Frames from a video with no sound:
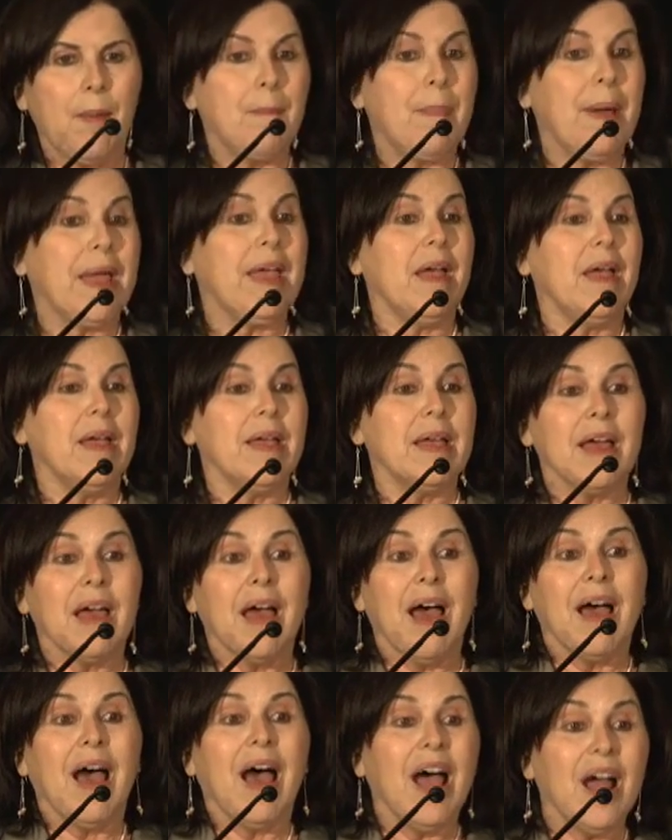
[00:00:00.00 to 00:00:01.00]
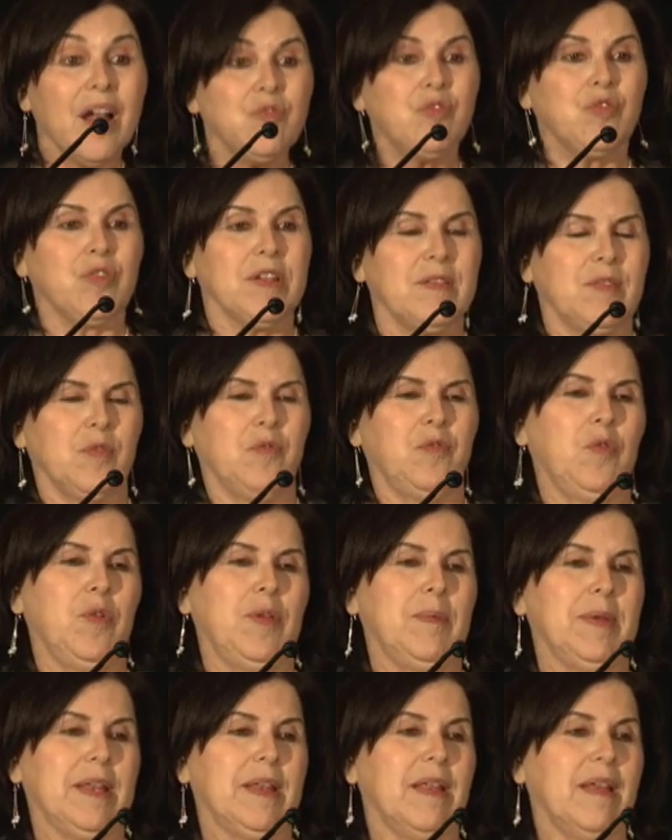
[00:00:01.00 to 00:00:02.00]
by hundreds of
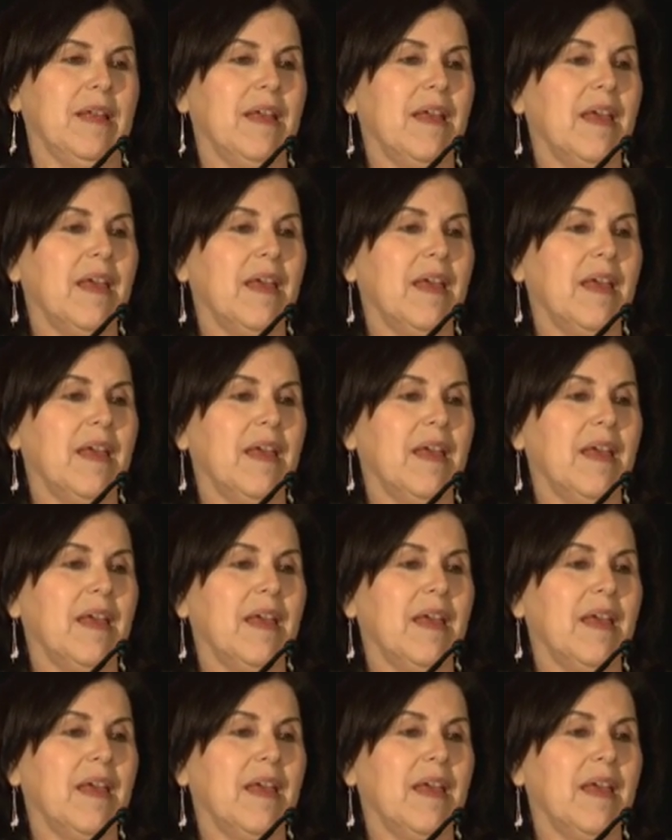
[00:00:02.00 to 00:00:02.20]
women.